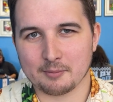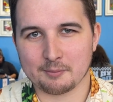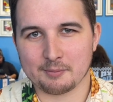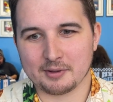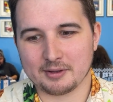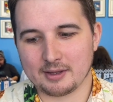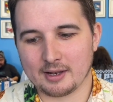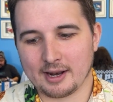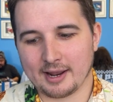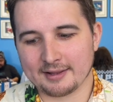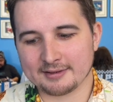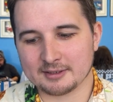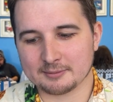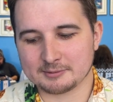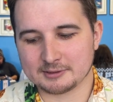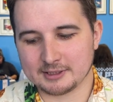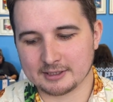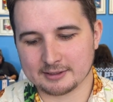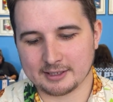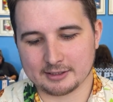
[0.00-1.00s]
But then I ended
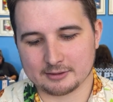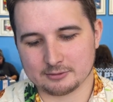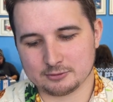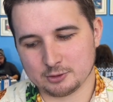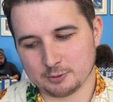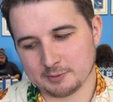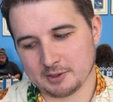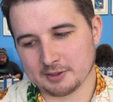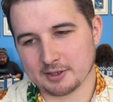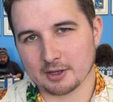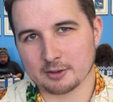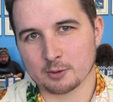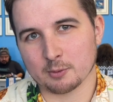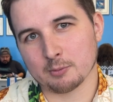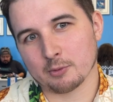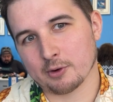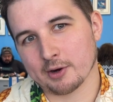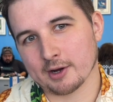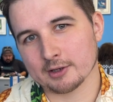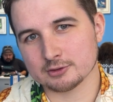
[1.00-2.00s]
up seeing like too many Gecko
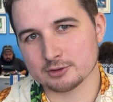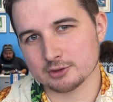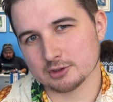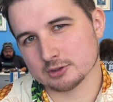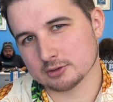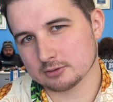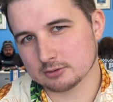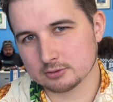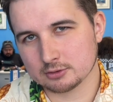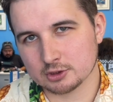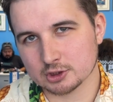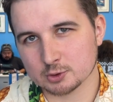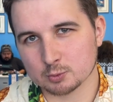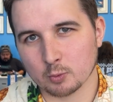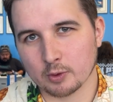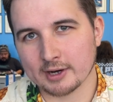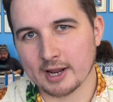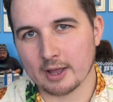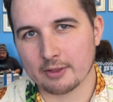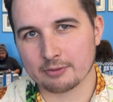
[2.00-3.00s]
Morias and just
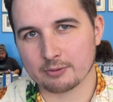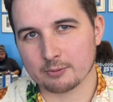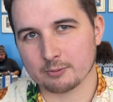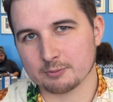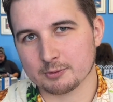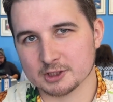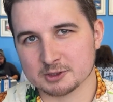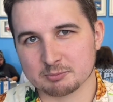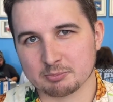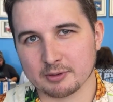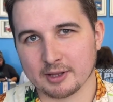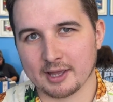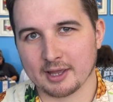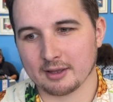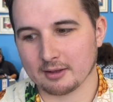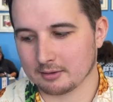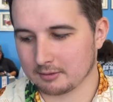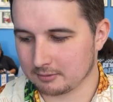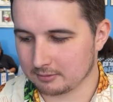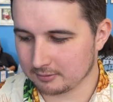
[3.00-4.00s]
went out to just
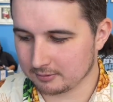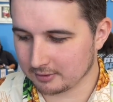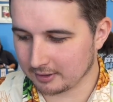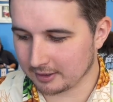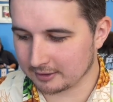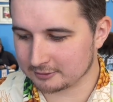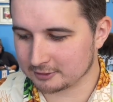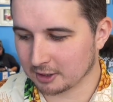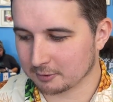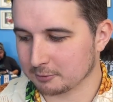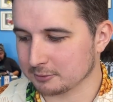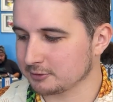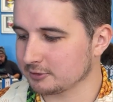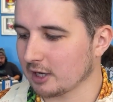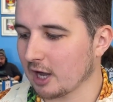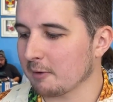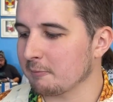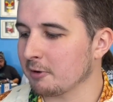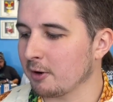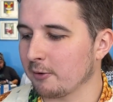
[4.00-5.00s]
playing double
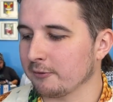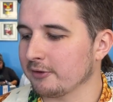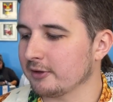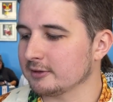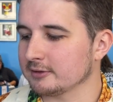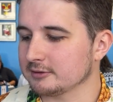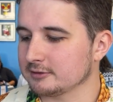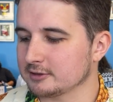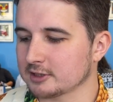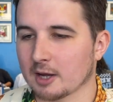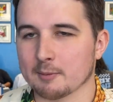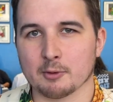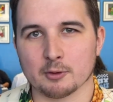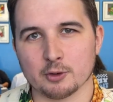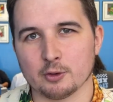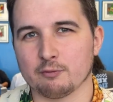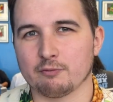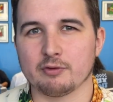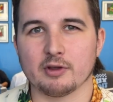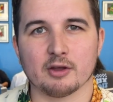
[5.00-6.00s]
Sabo and then Sabo
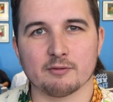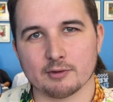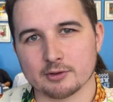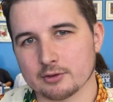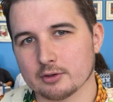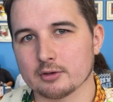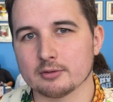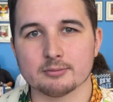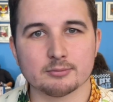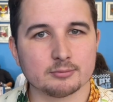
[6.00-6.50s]
Luffy every turn.